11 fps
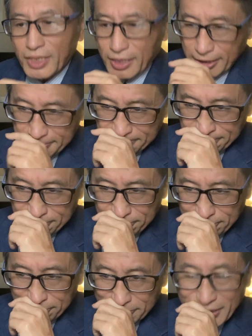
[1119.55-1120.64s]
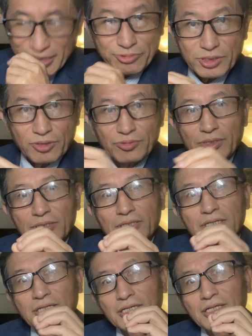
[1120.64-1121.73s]
It was all
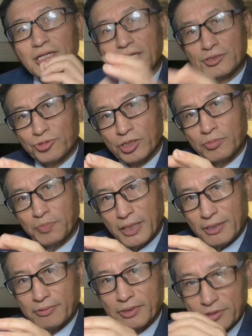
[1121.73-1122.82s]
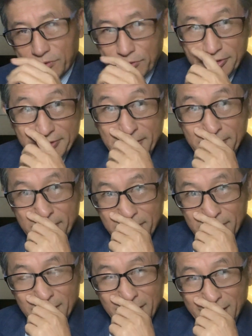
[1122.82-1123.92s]
electrical power driven,
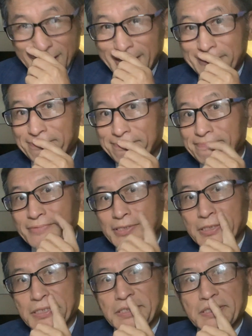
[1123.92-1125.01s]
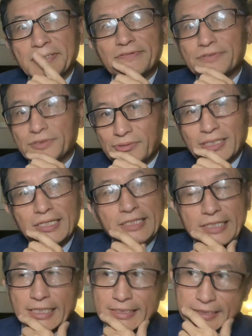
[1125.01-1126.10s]
okay? Really
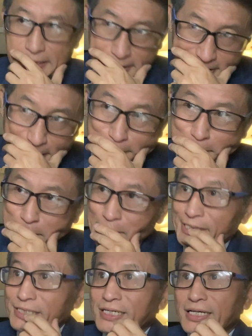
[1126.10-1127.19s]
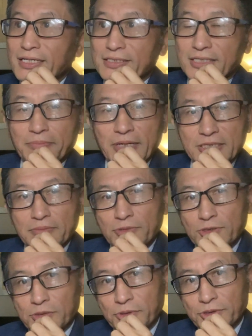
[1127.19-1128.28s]
nice. And that was a
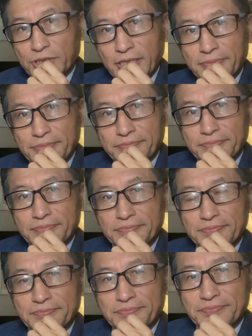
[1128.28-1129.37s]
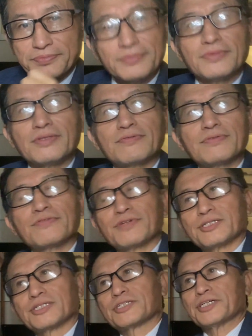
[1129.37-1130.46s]
semi-submersible ship.
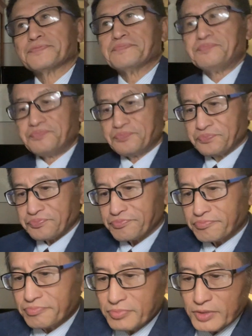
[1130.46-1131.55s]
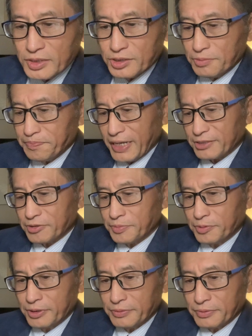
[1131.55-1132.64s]
Very good. So back to the
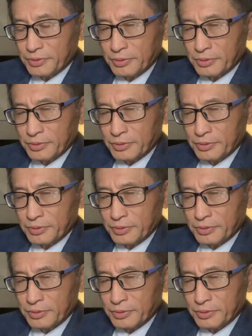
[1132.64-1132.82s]
point.